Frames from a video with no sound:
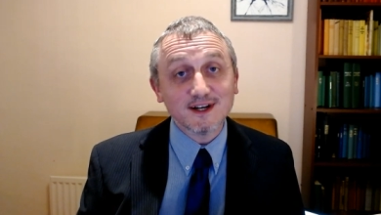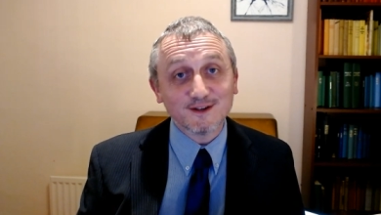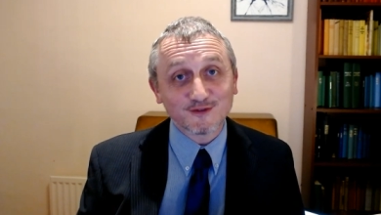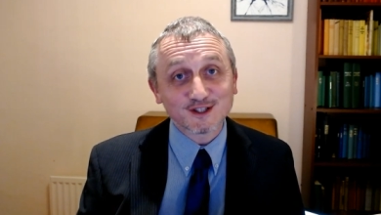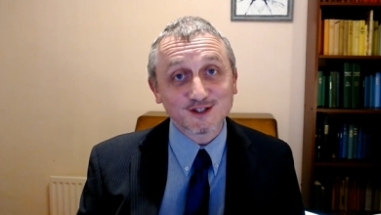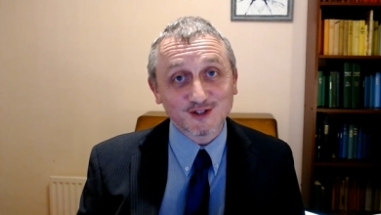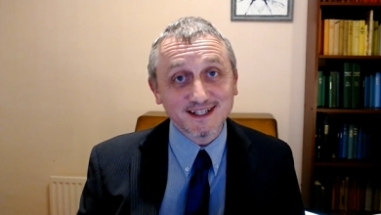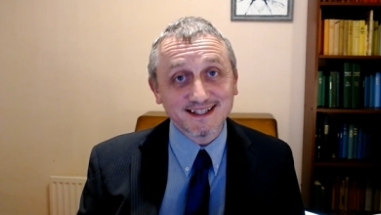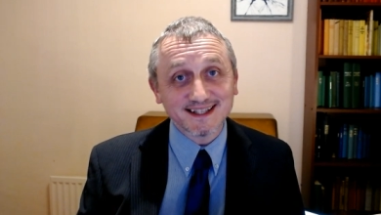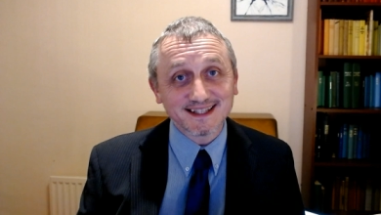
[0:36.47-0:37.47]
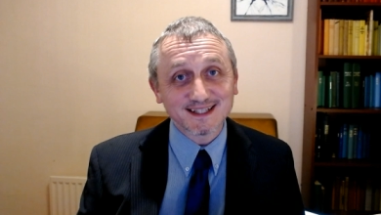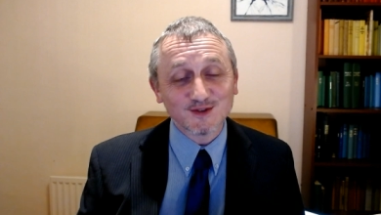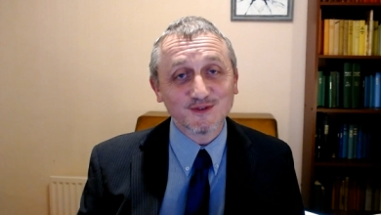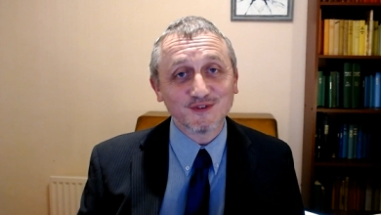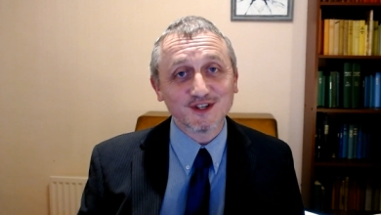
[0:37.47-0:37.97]
frustrating this
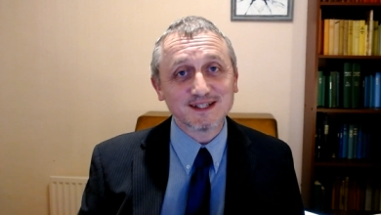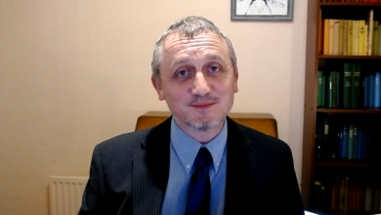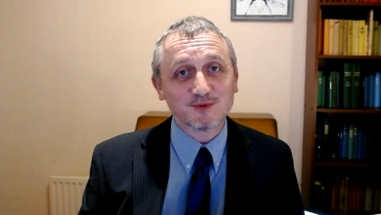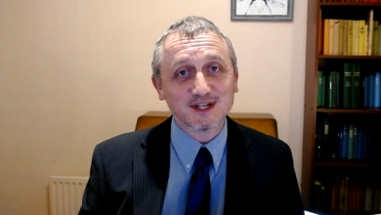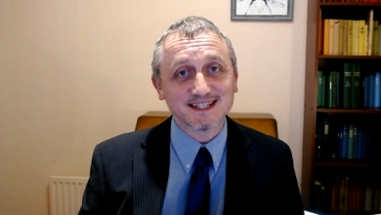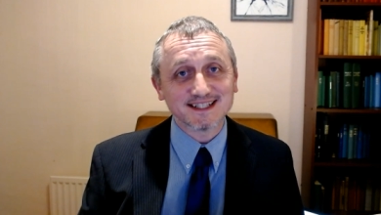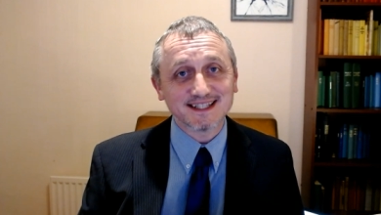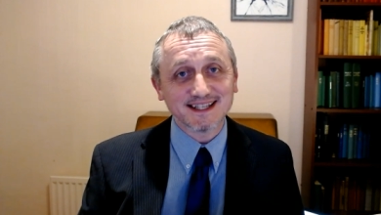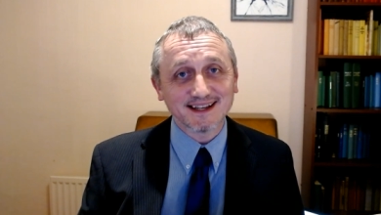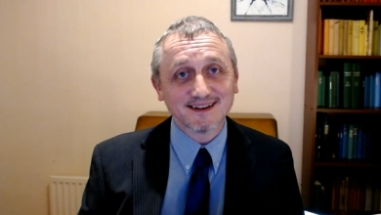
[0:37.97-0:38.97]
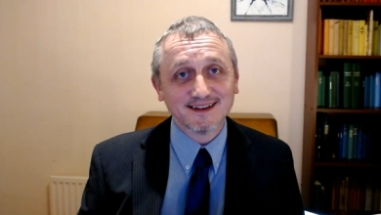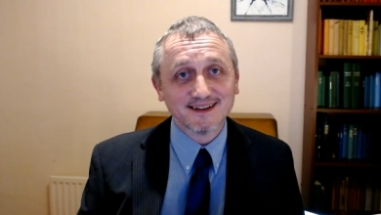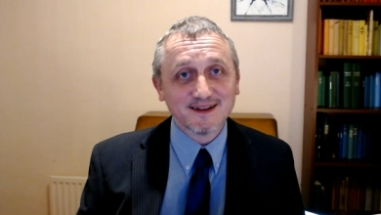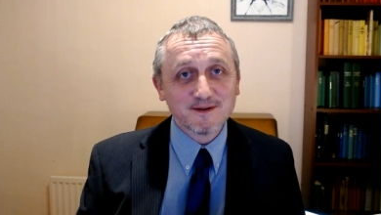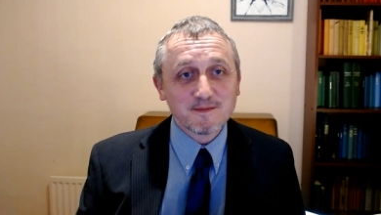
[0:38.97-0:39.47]
whole first impressions thing.
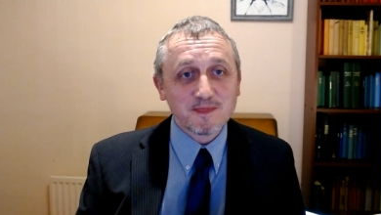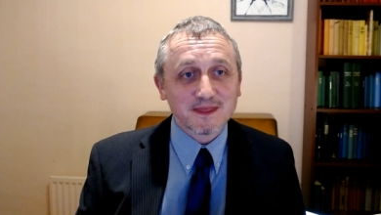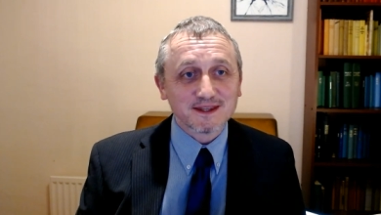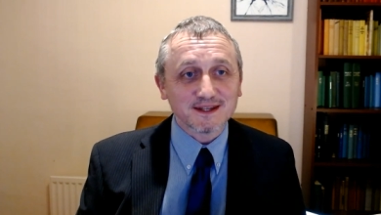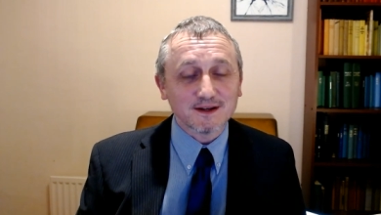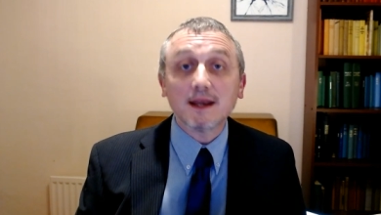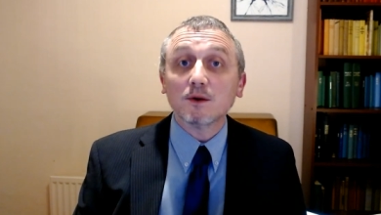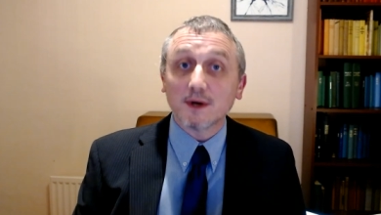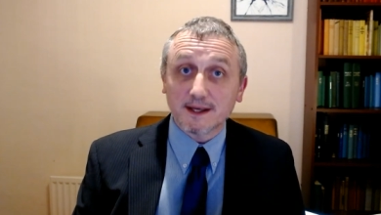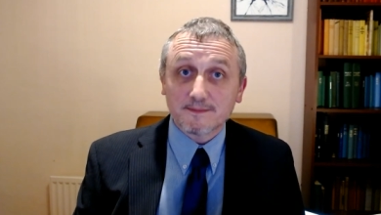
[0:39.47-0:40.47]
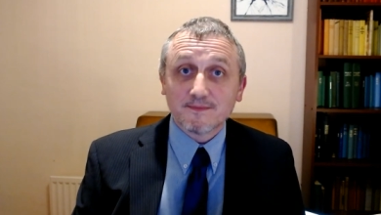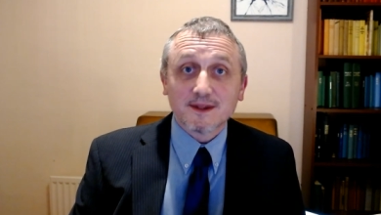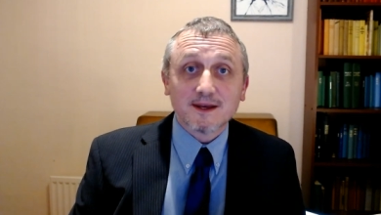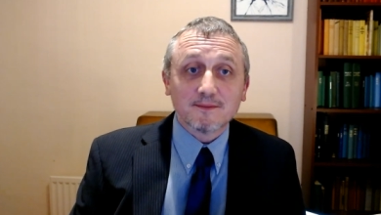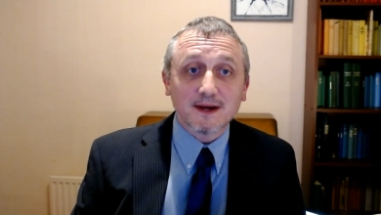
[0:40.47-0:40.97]
So anyway,
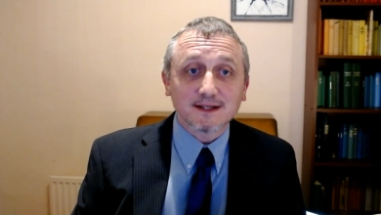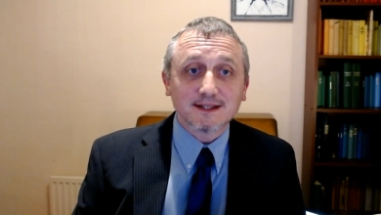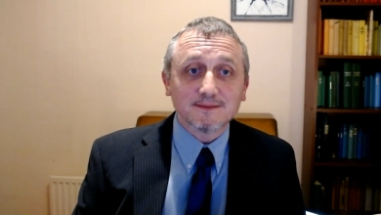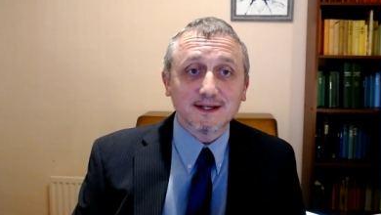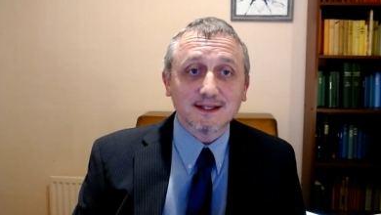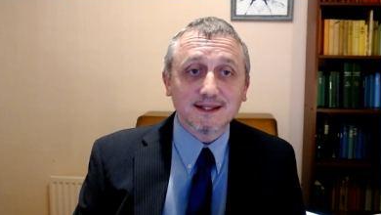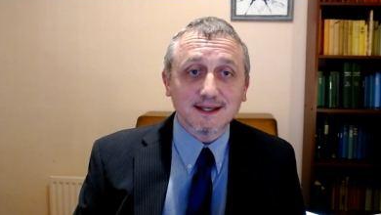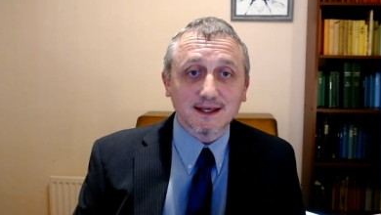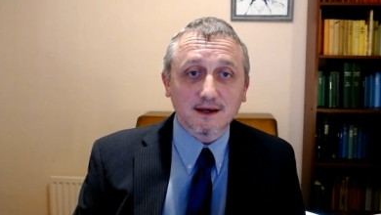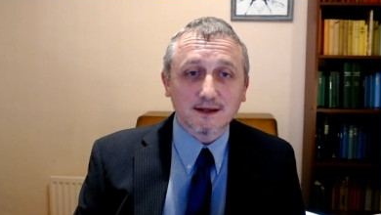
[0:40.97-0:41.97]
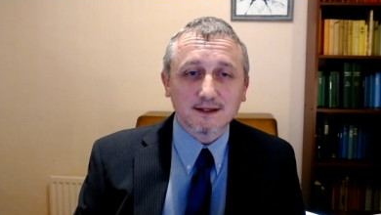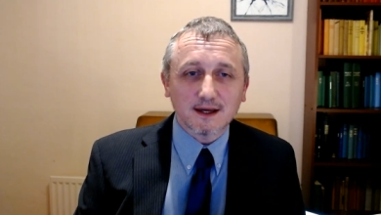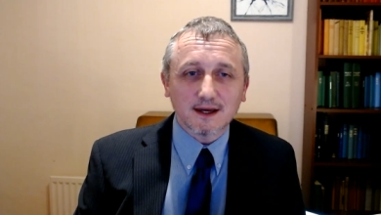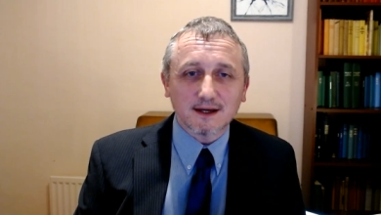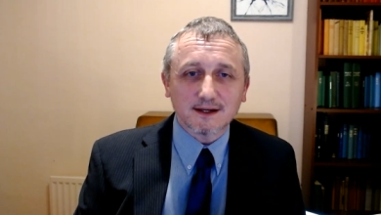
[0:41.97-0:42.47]
back to the main thing.
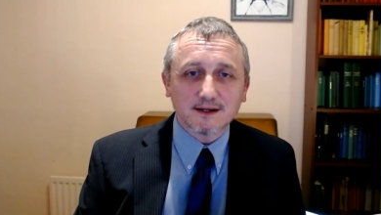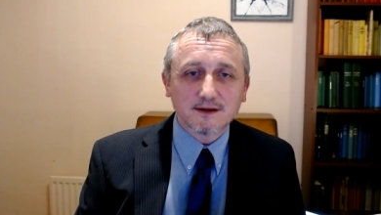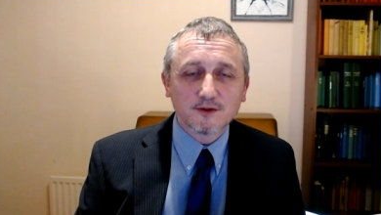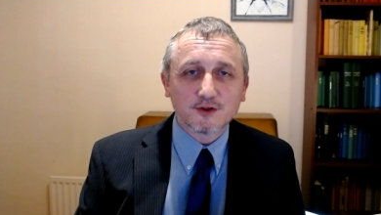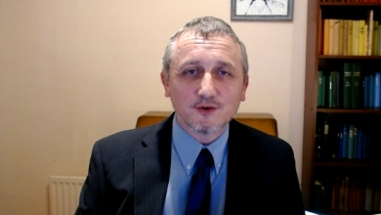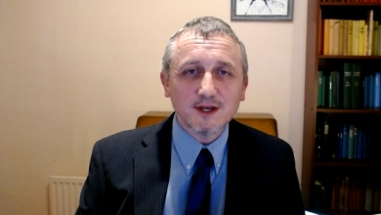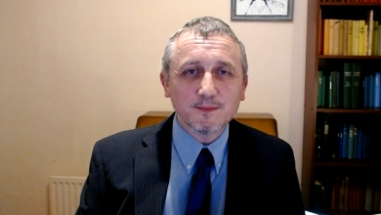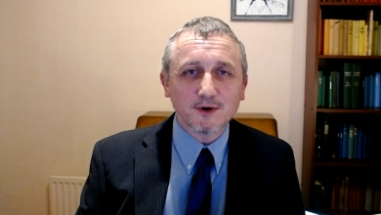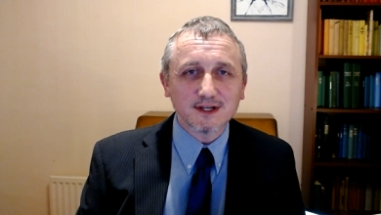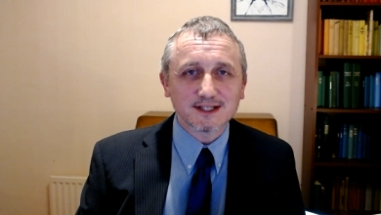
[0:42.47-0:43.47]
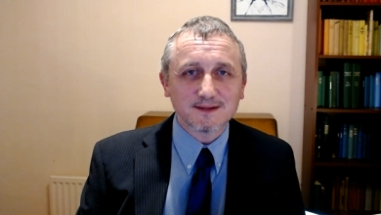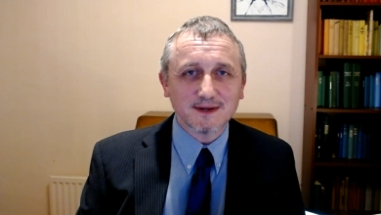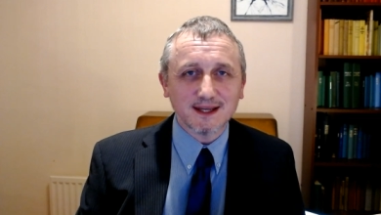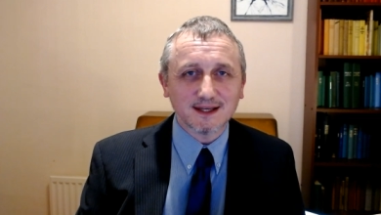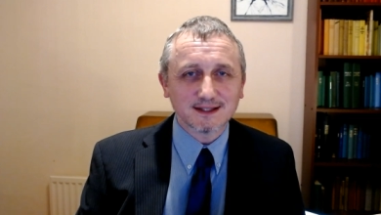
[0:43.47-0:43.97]
Uh, three points to
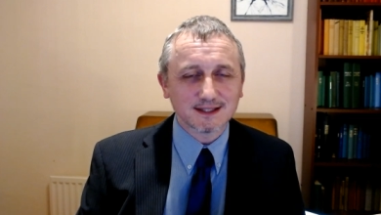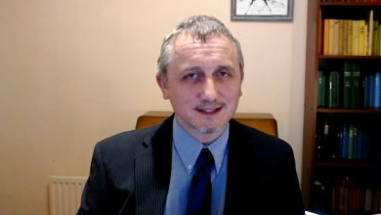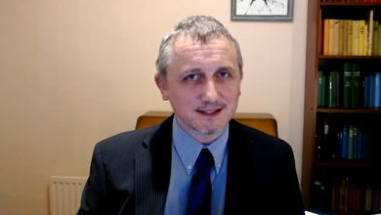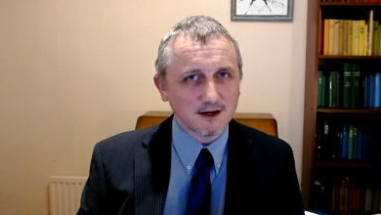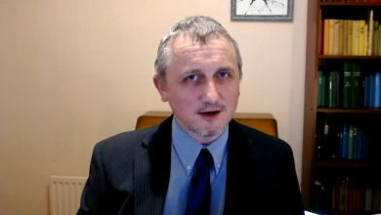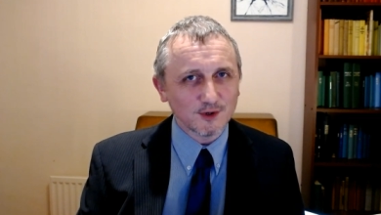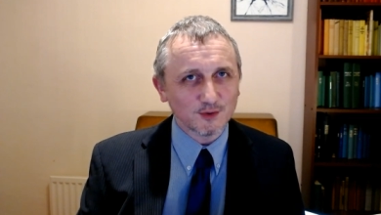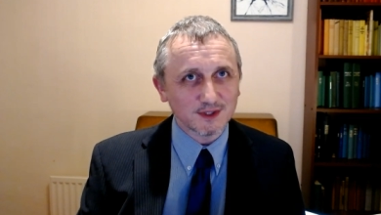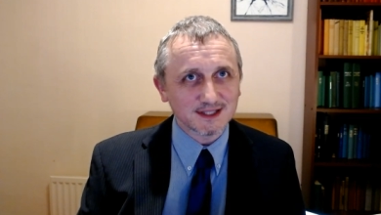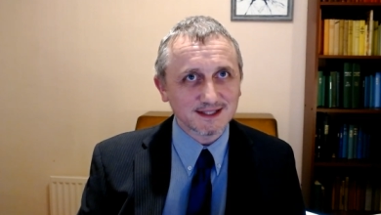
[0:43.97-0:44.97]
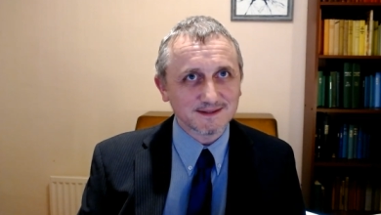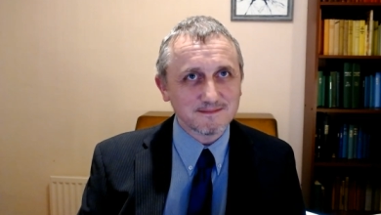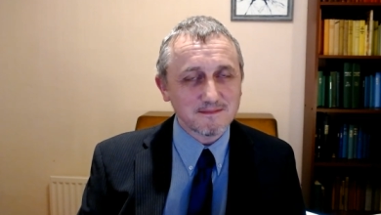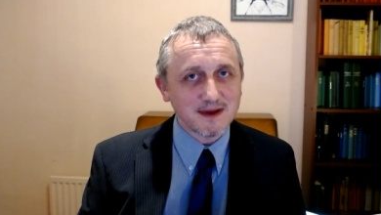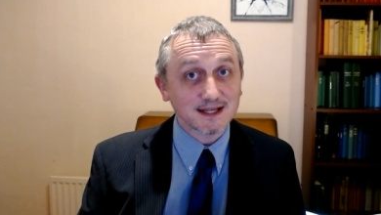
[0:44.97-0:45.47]
make to start with, which has
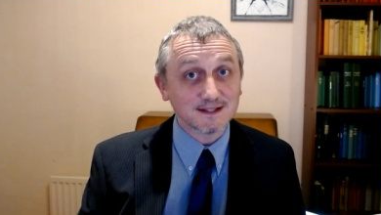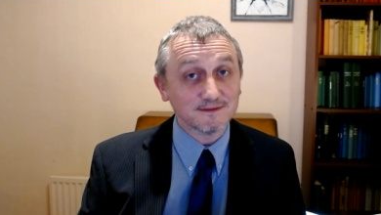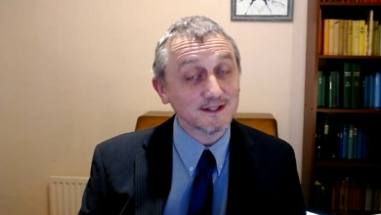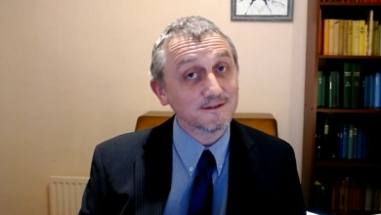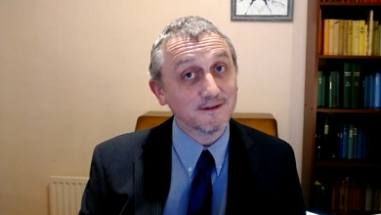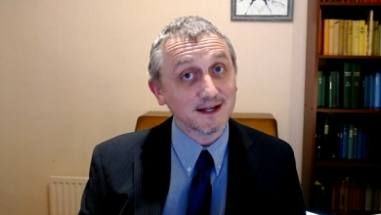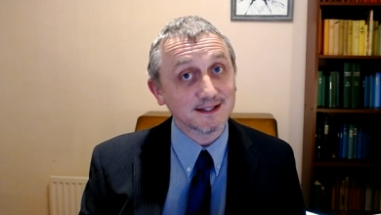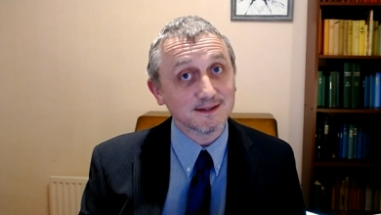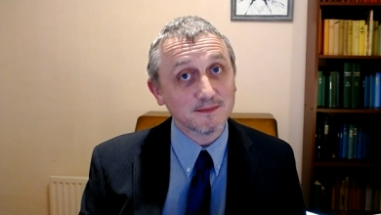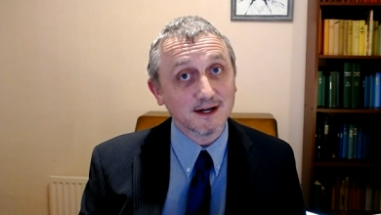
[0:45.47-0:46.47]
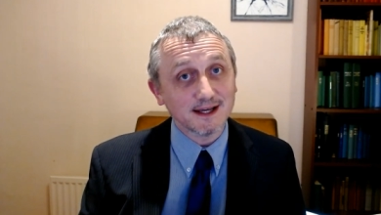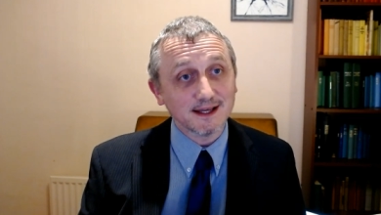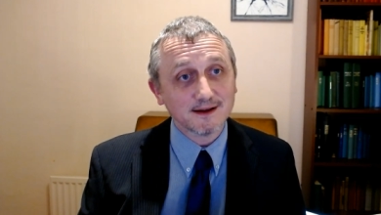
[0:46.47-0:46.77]
massively affected my